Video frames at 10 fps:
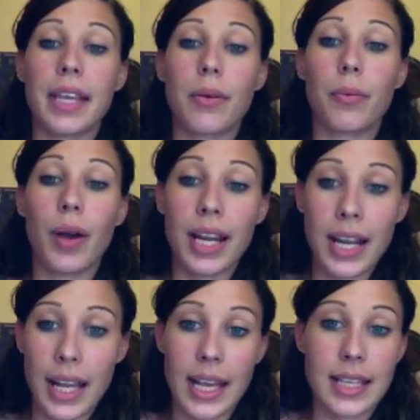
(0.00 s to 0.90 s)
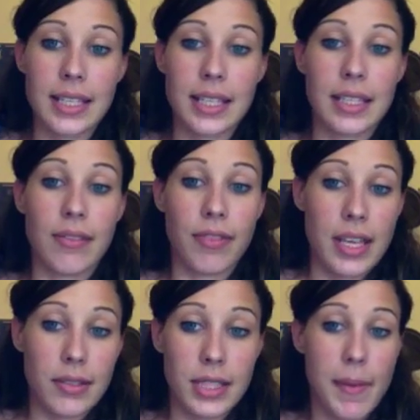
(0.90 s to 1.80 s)
What it is a
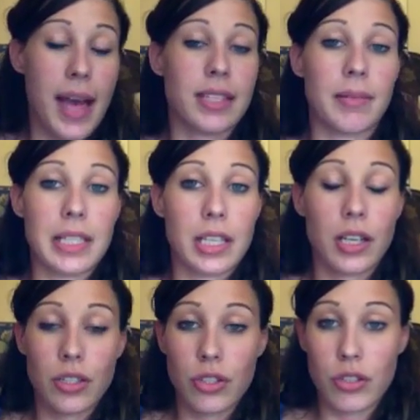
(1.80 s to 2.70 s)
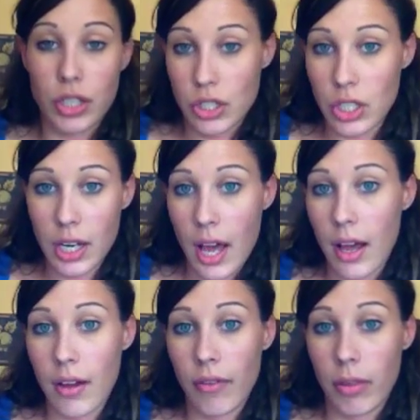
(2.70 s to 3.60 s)
vasospasm. It's a constriction
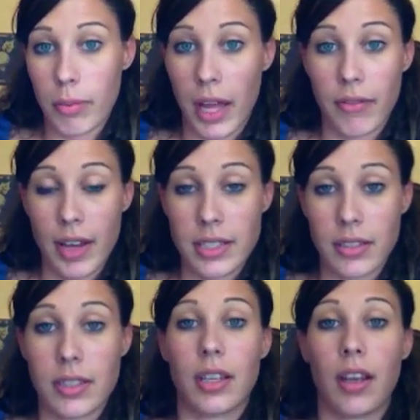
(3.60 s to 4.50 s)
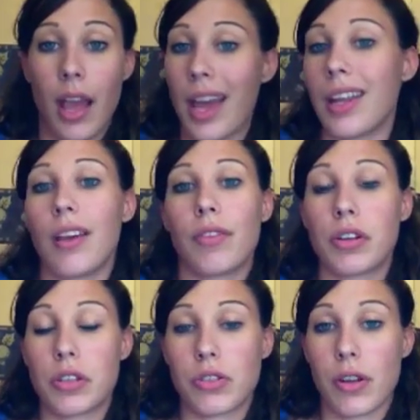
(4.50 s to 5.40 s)
of the blood vessels in any of
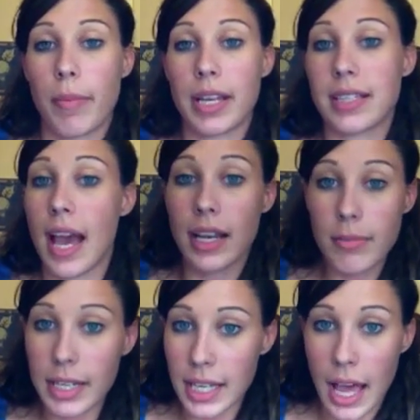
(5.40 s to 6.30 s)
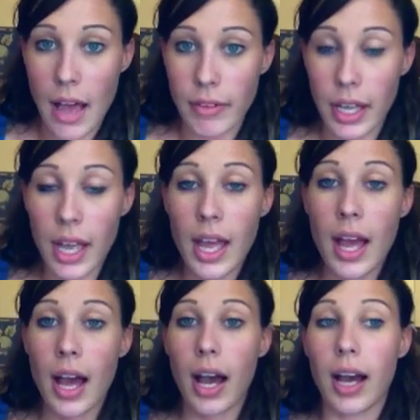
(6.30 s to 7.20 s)
your extremities. Anybody can have it.
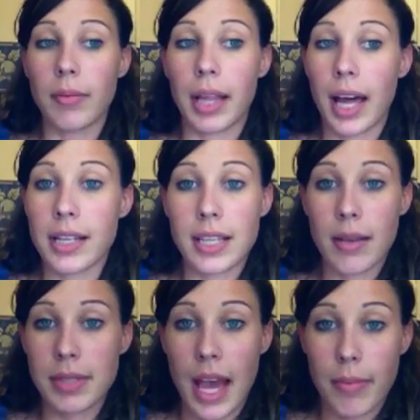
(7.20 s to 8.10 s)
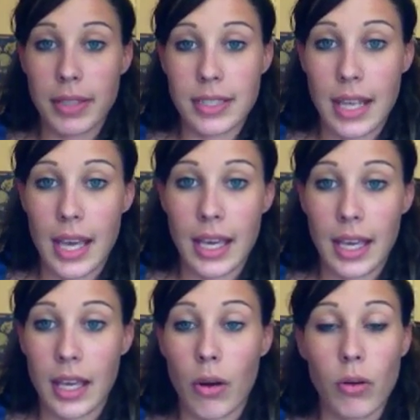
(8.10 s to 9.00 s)
A lot of times it happens like
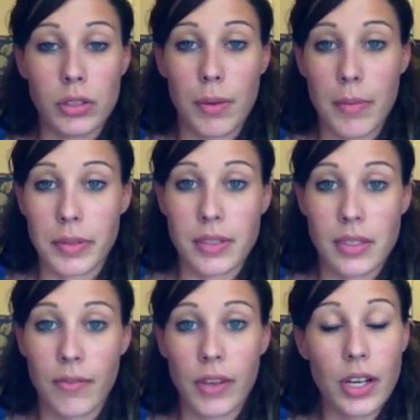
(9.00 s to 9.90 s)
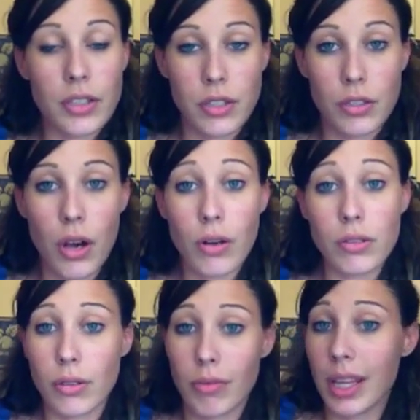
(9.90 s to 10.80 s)
in older people's fingers or
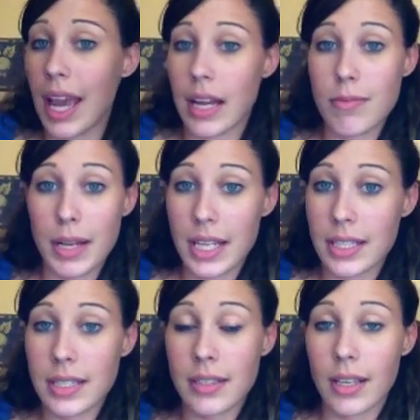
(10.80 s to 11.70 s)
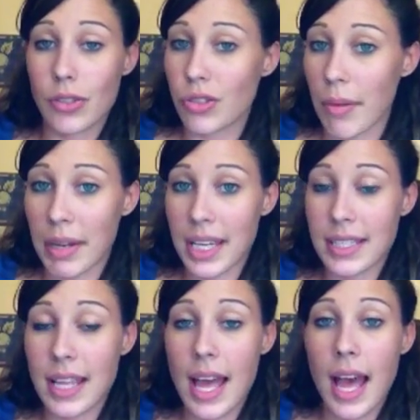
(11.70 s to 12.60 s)
toes, or really anybody's
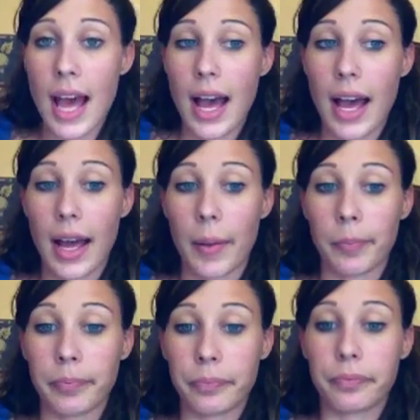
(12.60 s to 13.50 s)
extremities. I